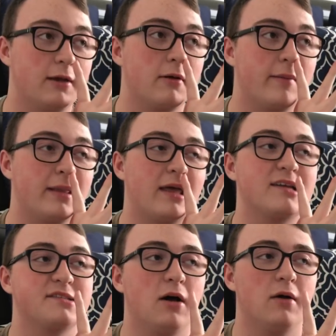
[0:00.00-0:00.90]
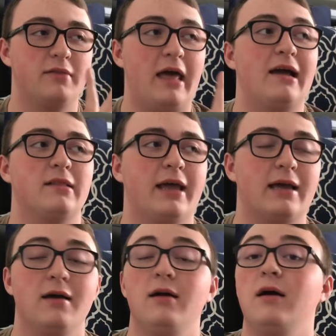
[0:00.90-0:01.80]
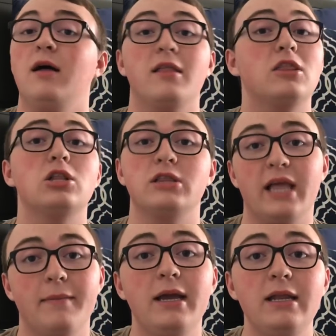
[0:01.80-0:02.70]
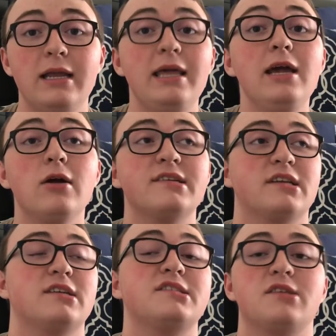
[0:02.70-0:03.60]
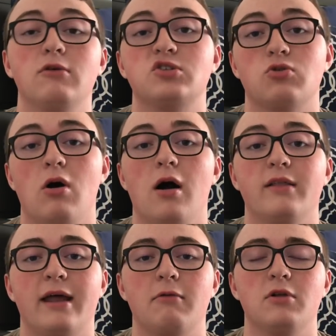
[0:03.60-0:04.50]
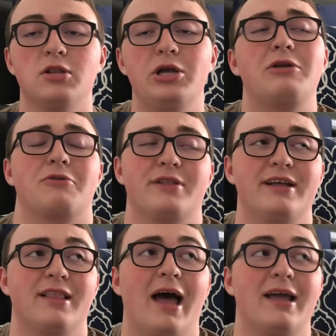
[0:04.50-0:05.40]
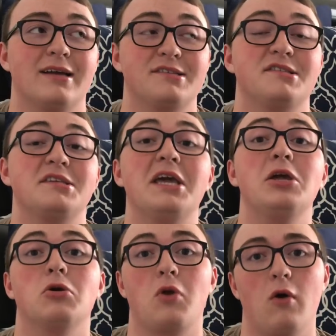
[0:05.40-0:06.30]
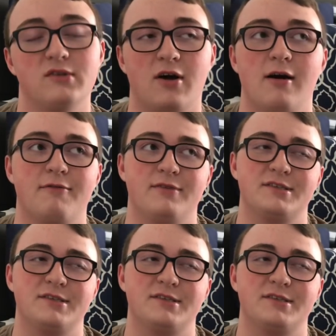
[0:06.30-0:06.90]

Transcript: You know what I mean? Like, it's that, like, the lemon in here is just so strong that it will literally, like, sting your nose off.